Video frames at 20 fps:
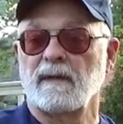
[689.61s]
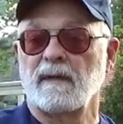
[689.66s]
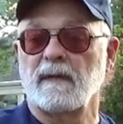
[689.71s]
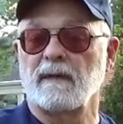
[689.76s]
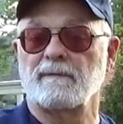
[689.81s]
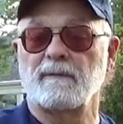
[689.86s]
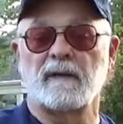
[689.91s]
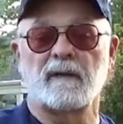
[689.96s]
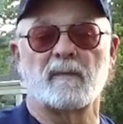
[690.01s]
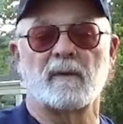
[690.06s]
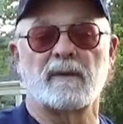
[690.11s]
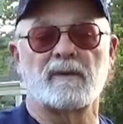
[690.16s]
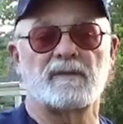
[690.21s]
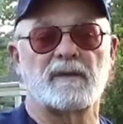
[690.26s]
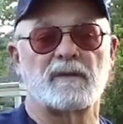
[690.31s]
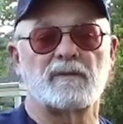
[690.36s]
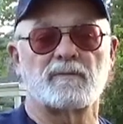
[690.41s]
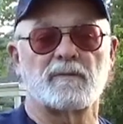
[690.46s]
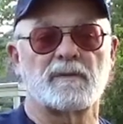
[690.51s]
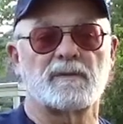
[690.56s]
if anybody's
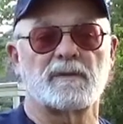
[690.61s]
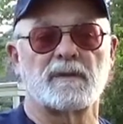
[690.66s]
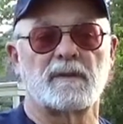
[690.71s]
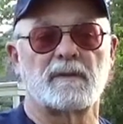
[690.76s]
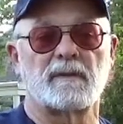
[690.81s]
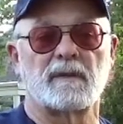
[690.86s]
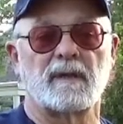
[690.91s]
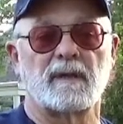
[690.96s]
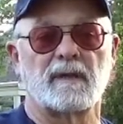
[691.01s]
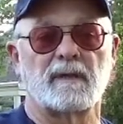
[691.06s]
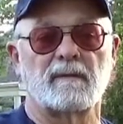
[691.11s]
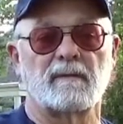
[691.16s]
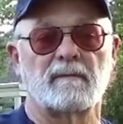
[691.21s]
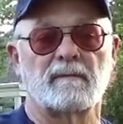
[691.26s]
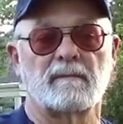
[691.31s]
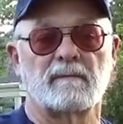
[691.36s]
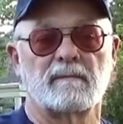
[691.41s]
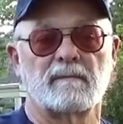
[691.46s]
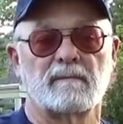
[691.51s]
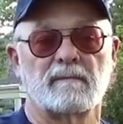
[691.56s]
interested in
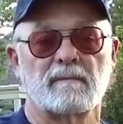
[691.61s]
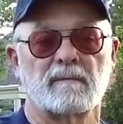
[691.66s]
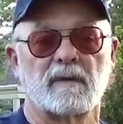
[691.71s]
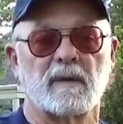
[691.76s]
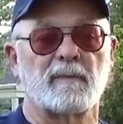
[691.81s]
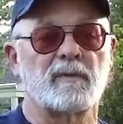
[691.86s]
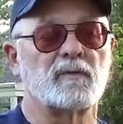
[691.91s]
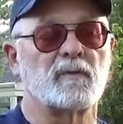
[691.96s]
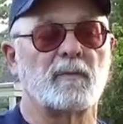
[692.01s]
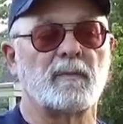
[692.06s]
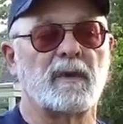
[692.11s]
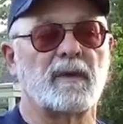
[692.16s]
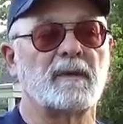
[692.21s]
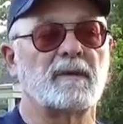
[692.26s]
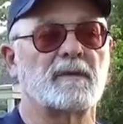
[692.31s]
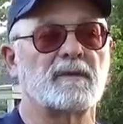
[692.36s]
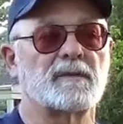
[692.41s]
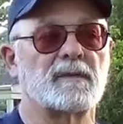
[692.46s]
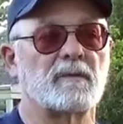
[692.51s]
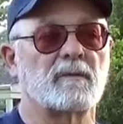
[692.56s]
coming to a
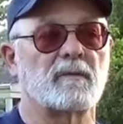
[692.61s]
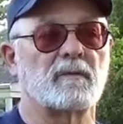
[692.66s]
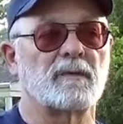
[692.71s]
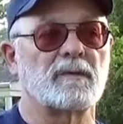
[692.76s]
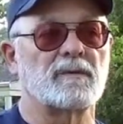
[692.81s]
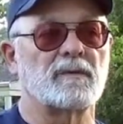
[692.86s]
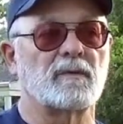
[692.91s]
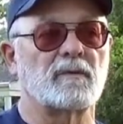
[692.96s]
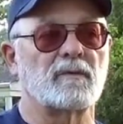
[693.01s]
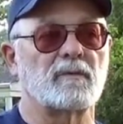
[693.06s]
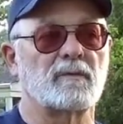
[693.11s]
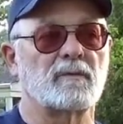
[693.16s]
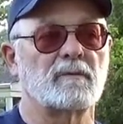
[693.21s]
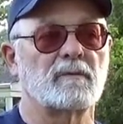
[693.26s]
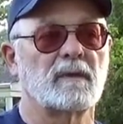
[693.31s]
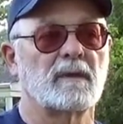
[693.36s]
meeting to see what we do,